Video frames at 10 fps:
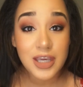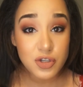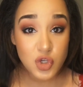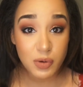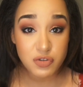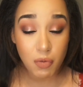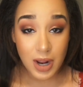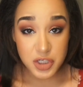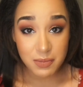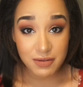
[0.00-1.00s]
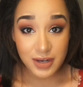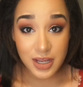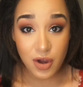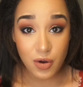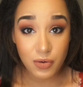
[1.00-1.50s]
Thank you so much for watching my
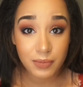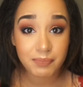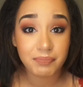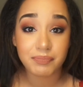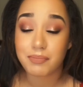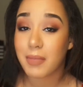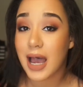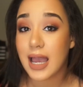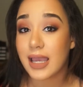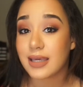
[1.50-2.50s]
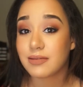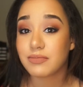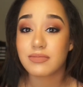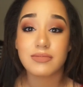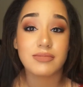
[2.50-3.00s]
video, my
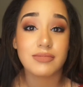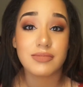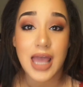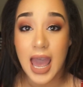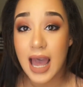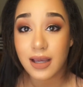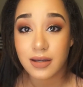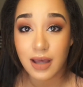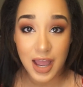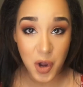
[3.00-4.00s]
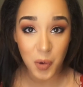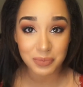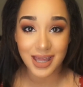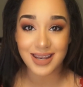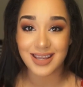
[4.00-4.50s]
hack. I
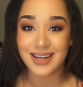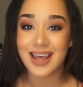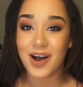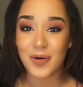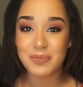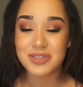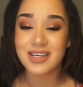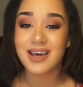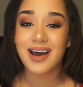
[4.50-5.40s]
hope that it helped.